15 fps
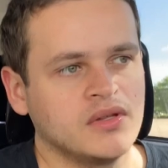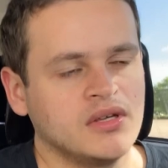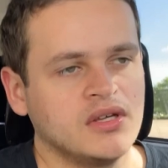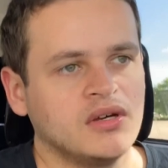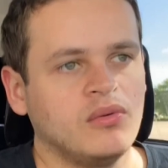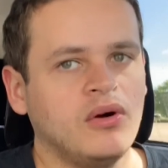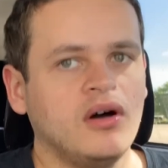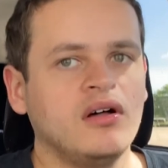
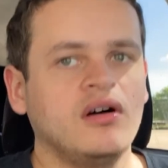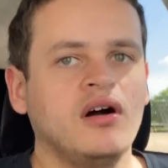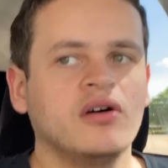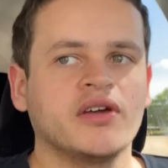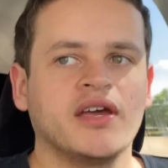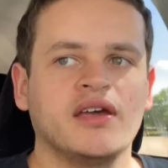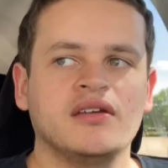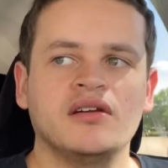Well,
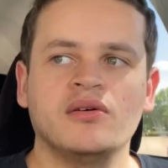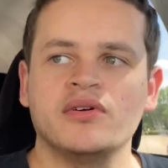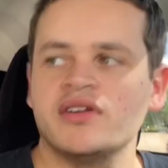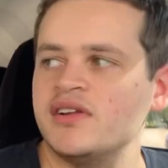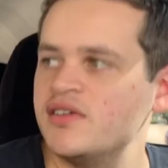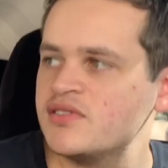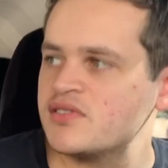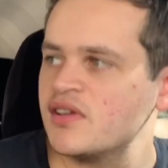okay, you know what
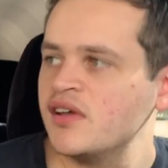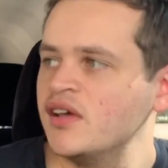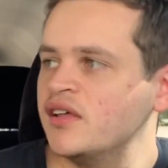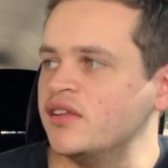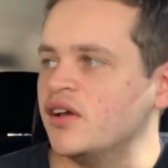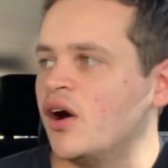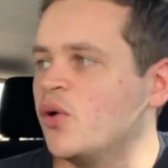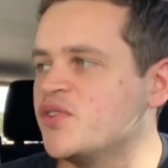it is?
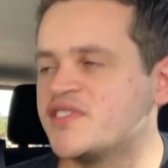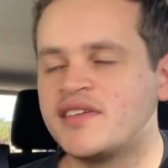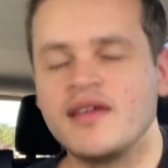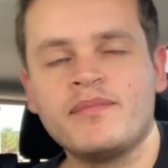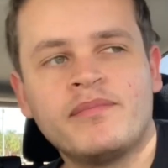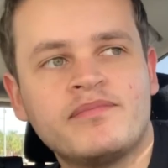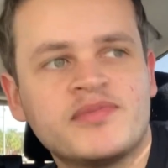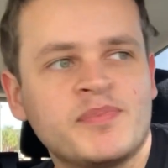They always
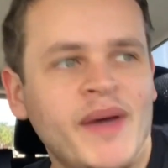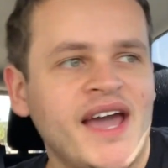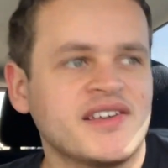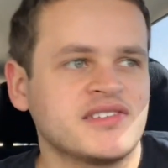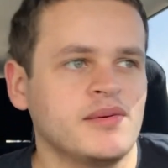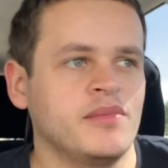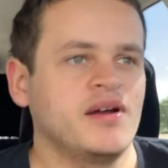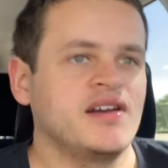send back
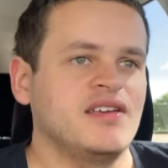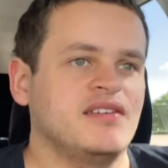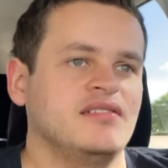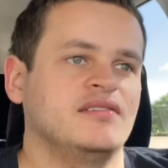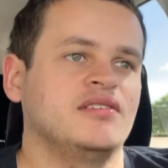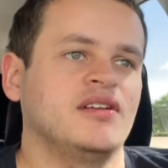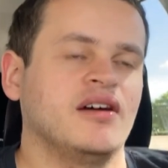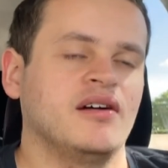somebody,
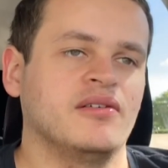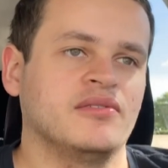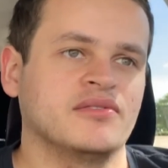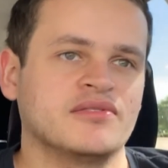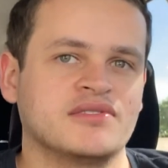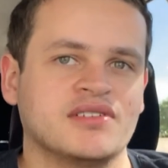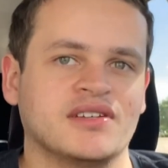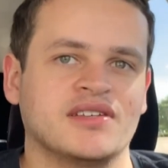you know,
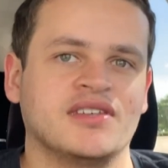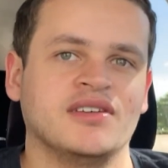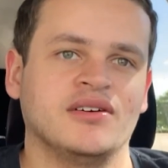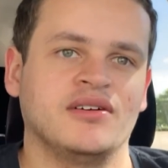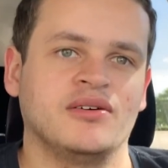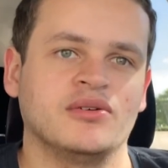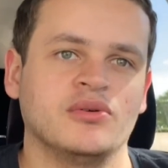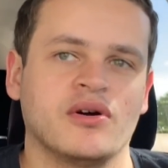to
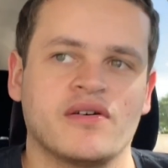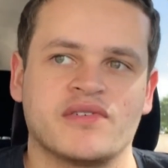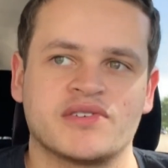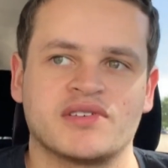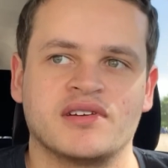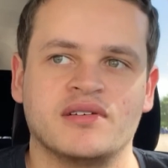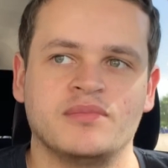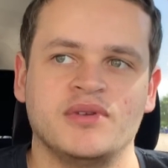kill
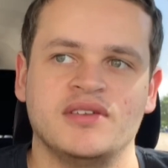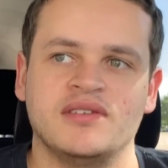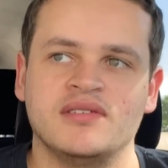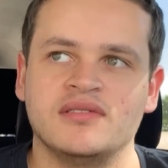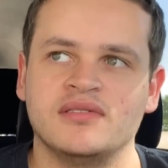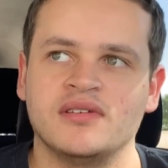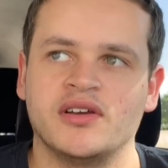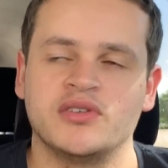whoever's going to
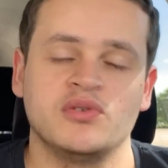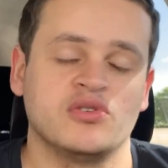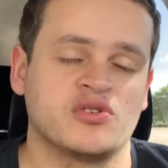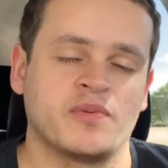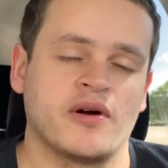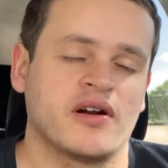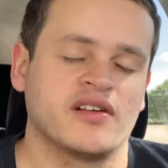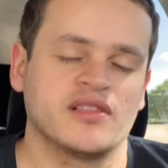be a
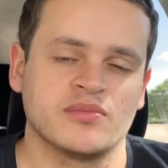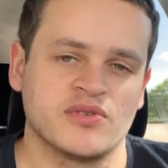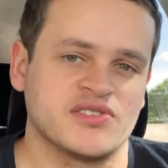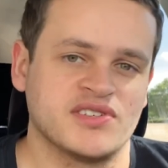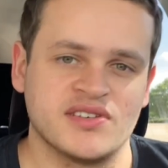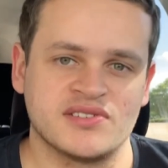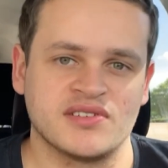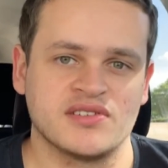huge part in the
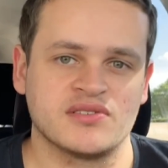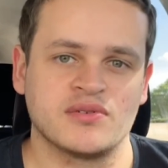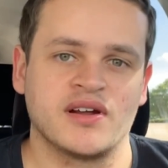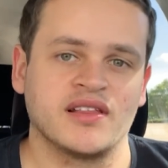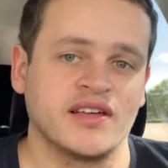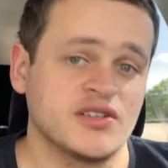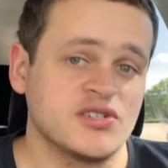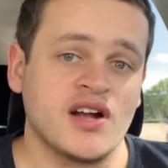Resistance,
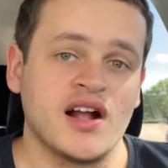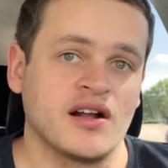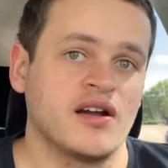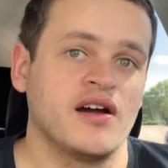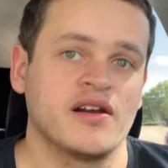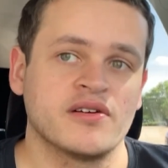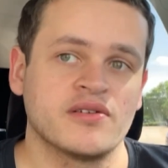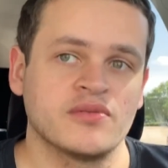right? Like, John
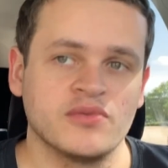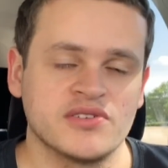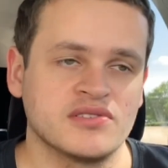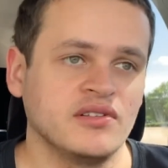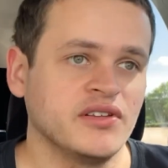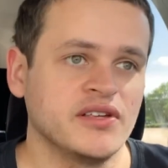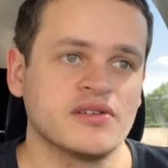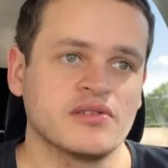Connor was
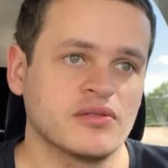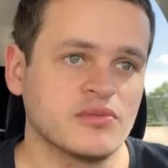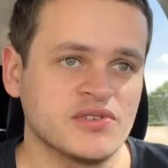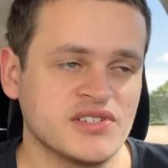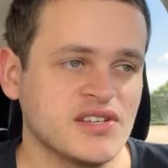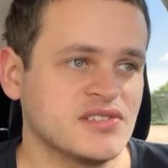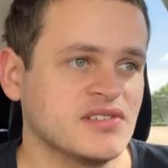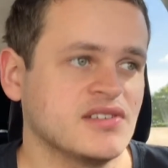the leader of the
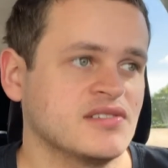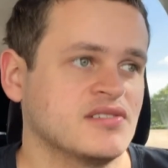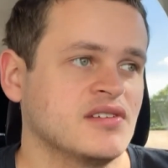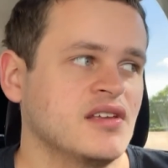Resistance.